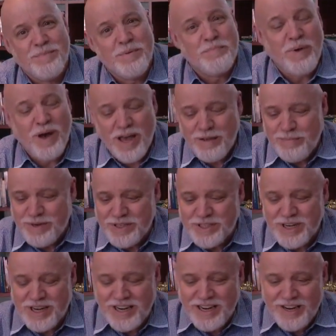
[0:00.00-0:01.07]
The Bible is
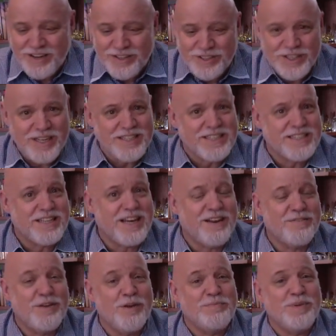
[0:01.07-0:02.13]
clear. Jesus said,
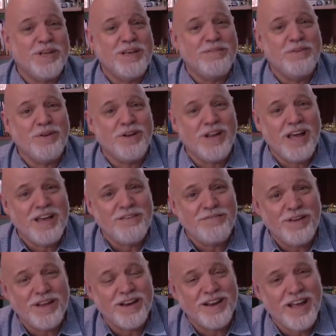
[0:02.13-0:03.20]
I've come to give you life
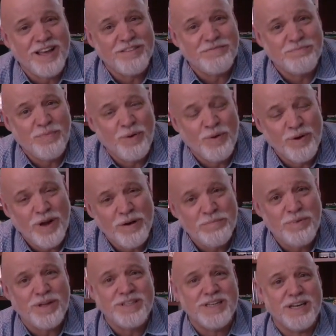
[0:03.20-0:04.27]
and life more
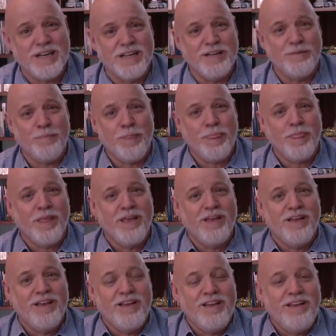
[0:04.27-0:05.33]
abundantly.
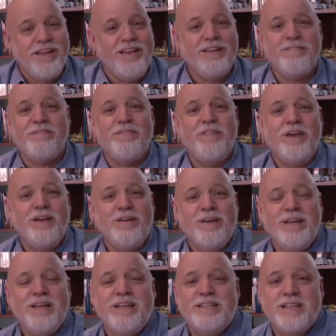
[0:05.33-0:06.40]
If there
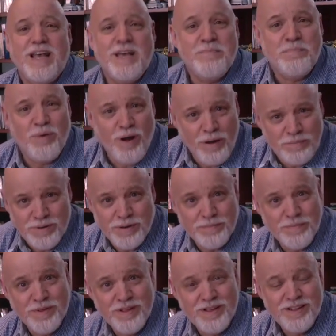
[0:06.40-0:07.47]
is a problem,
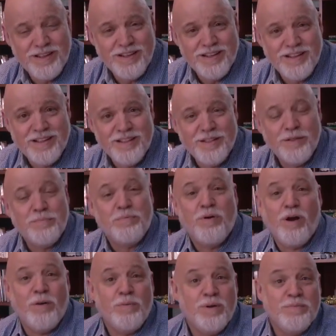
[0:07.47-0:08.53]
the
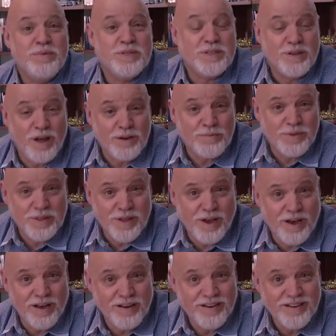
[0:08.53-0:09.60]
problem is not with
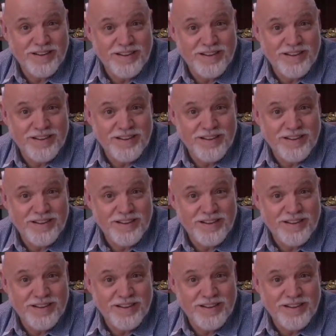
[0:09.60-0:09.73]
God.